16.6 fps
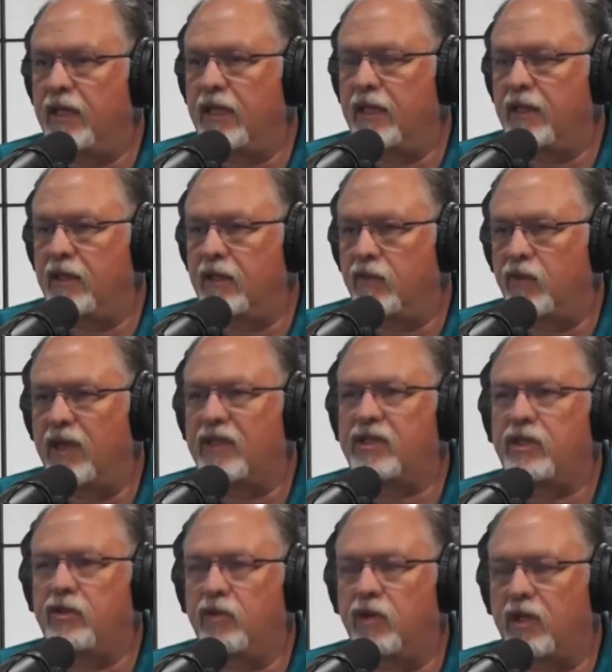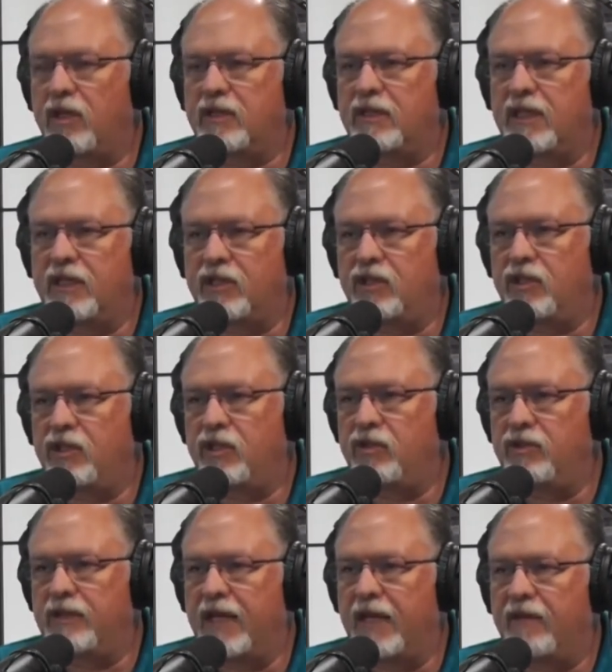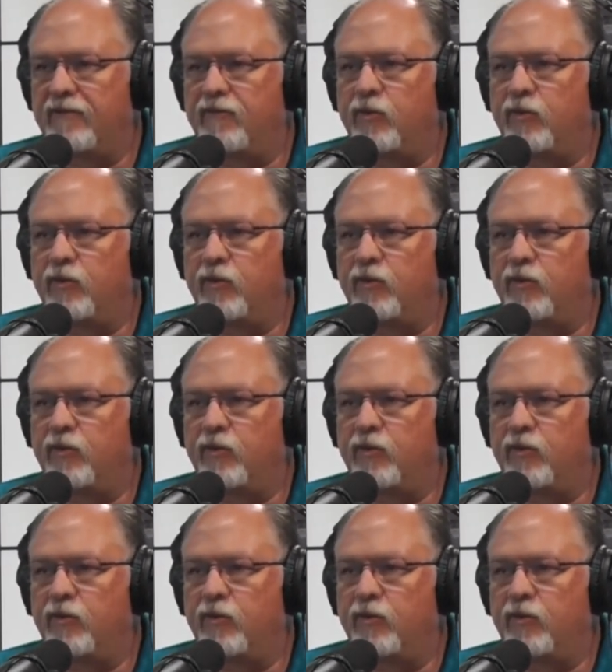and rescue organizations use that